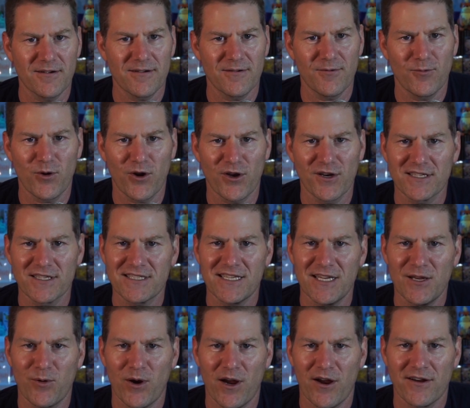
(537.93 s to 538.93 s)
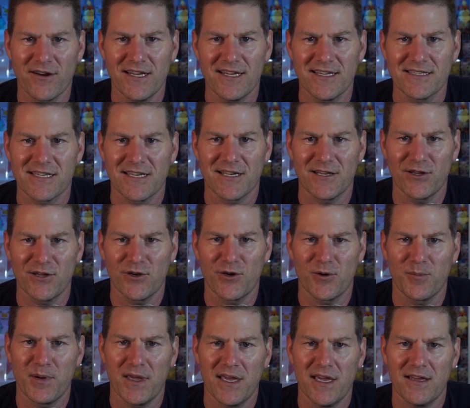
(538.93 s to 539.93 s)
We're going to see where it is in a little
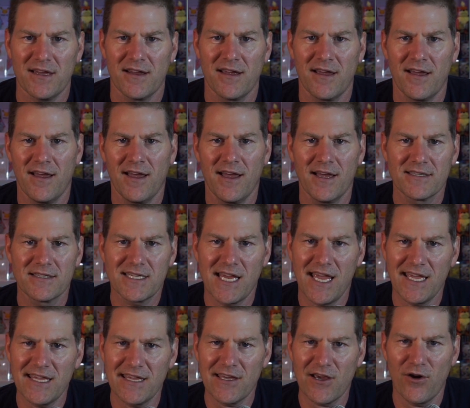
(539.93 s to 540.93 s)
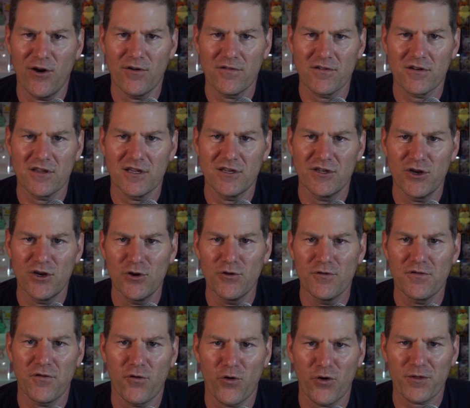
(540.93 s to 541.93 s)
bit. Taking over the new
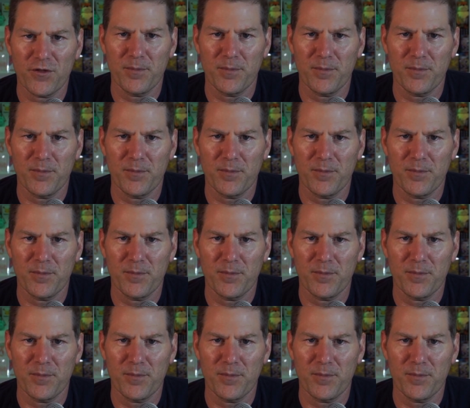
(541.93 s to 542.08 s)
4th